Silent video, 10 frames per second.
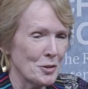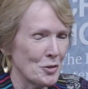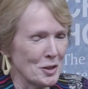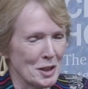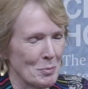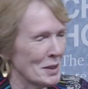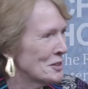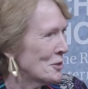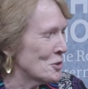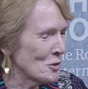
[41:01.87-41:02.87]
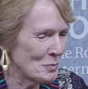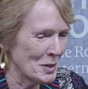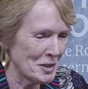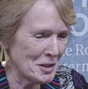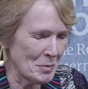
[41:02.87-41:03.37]
So I get my centuries
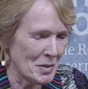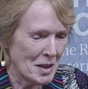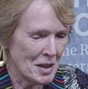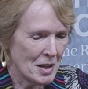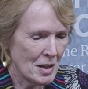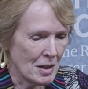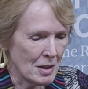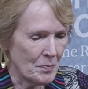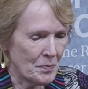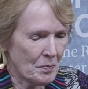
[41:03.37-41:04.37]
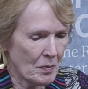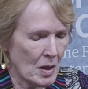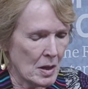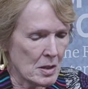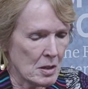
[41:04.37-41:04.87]
mixed up. Um,
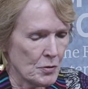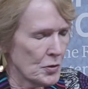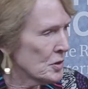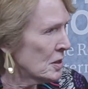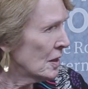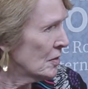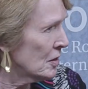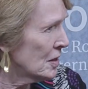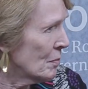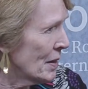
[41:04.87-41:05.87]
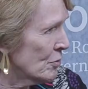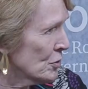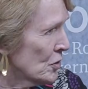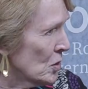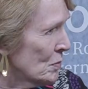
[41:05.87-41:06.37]
1814 that they might
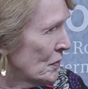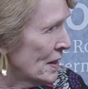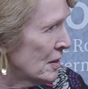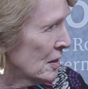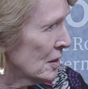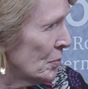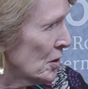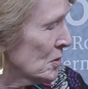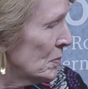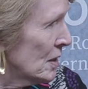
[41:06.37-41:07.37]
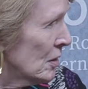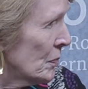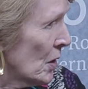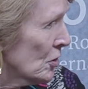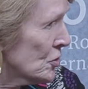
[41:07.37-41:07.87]
resume fighting, that possibly
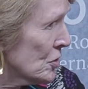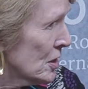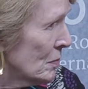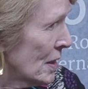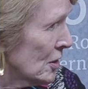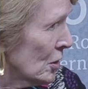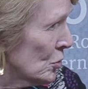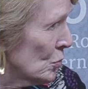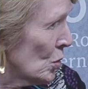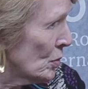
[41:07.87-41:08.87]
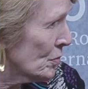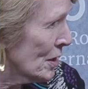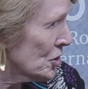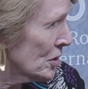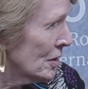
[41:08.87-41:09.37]
Austria might go to war with
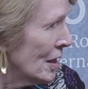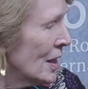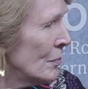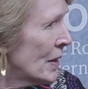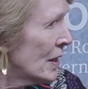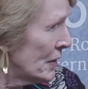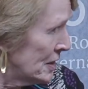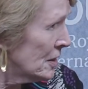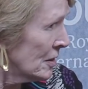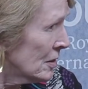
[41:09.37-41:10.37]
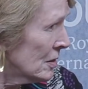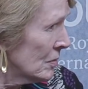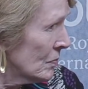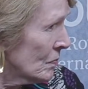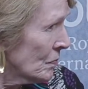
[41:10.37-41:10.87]
Russia, and they didn't.
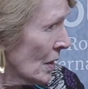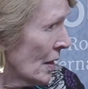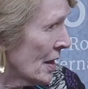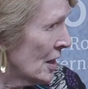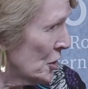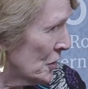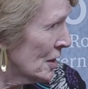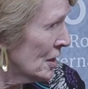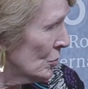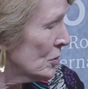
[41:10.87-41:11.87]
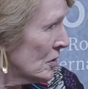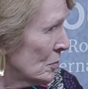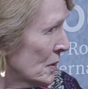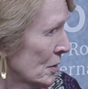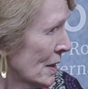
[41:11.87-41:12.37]
And I think it was
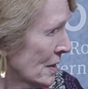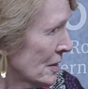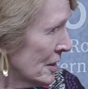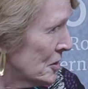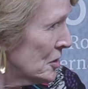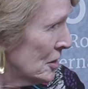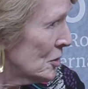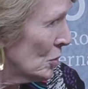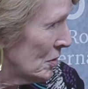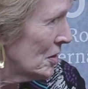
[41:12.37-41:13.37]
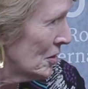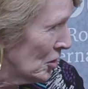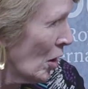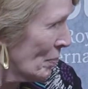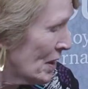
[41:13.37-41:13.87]
simply recognized that this would
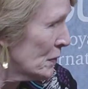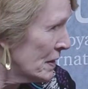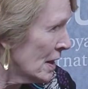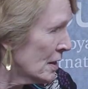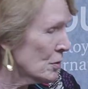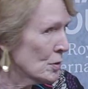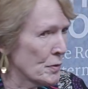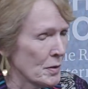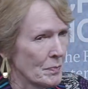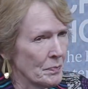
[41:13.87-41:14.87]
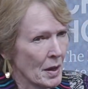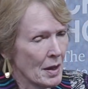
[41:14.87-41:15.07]
not benefit either of them.